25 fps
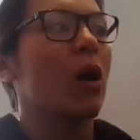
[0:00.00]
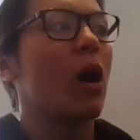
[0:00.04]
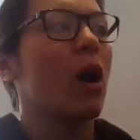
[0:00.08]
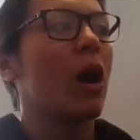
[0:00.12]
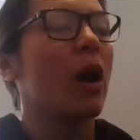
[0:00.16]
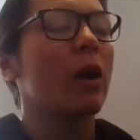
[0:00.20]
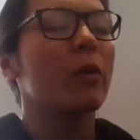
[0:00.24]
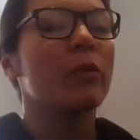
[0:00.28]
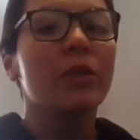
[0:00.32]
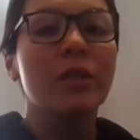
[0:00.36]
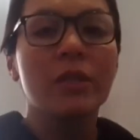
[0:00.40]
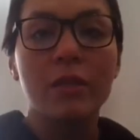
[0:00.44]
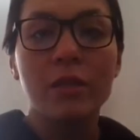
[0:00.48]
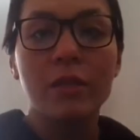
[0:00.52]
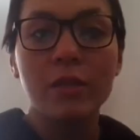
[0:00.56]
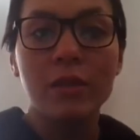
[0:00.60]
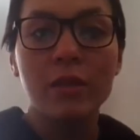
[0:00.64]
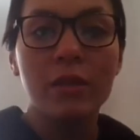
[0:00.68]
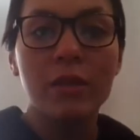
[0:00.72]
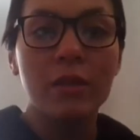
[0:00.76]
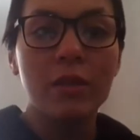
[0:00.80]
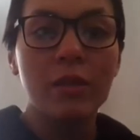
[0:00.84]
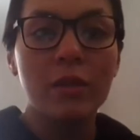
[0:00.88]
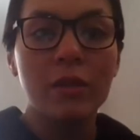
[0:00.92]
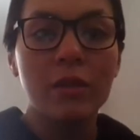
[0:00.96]
hey, I was,
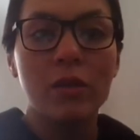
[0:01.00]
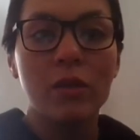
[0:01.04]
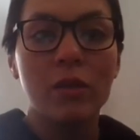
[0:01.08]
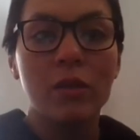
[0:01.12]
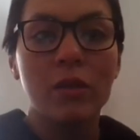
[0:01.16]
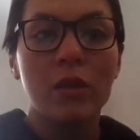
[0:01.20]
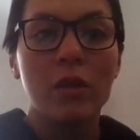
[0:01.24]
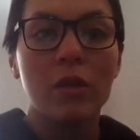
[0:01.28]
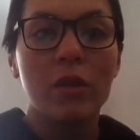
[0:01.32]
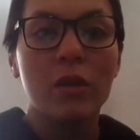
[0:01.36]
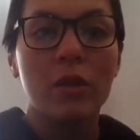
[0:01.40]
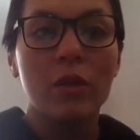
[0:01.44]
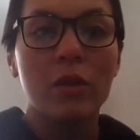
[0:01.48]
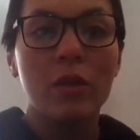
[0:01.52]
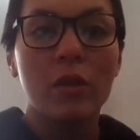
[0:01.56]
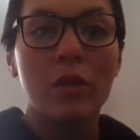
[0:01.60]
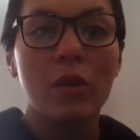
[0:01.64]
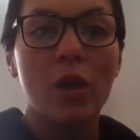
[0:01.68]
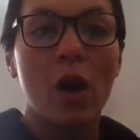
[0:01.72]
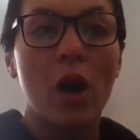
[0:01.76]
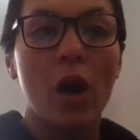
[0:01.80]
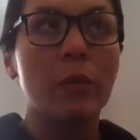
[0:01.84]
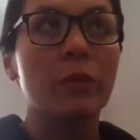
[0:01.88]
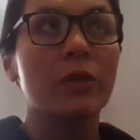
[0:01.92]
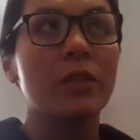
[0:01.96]

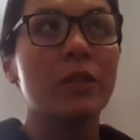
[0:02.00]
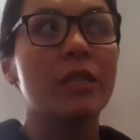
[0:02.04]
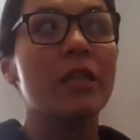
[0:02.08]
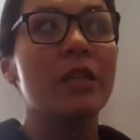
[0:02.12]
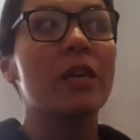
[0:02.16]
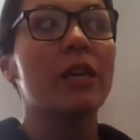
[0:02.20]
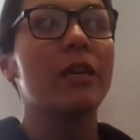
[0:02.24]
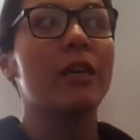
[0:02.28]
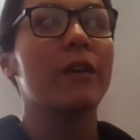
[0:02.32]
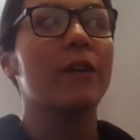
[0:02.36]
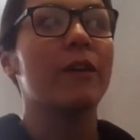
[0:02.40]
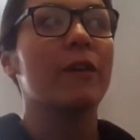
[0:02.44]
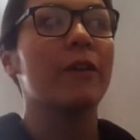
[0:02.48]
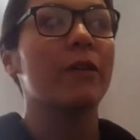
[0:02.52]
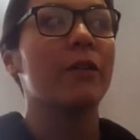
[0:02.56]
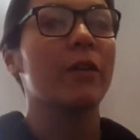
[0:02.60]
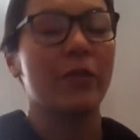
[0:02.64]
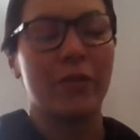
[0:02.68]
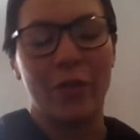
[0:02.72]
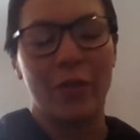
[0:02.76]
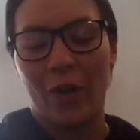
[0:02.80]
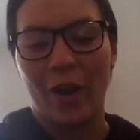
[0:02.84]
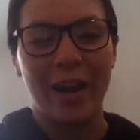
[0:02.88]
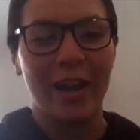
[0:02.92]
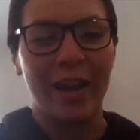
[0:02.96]
sorry. I was the
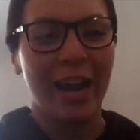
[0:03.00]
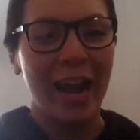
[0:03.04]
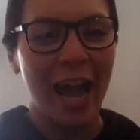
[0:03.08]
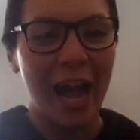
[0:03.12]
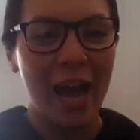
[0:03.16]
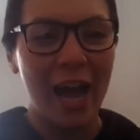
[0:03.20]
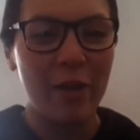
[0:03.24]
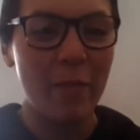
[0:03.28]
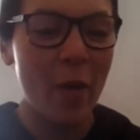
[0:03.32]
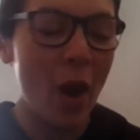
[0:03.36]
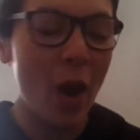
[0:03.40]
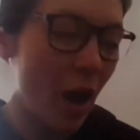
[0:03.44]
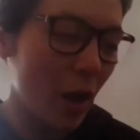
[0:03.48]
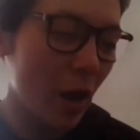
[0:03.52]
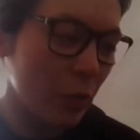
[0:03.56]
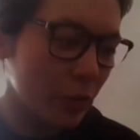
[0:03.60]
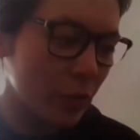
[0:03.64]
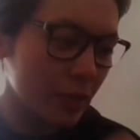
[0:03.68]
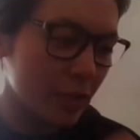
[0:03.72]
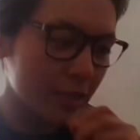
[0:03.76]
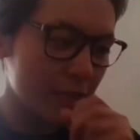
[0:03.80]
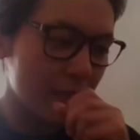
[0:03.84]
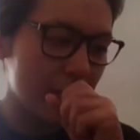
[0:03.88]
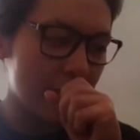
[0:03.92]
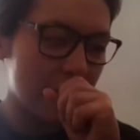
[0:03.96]
sorry. Um, I
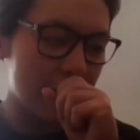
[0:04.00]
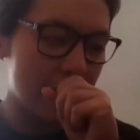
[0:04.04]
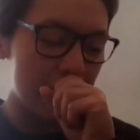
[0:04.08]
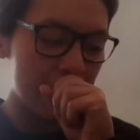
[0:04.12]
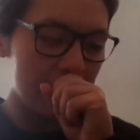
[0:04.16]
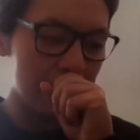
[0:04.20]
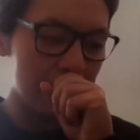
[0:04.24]
was the,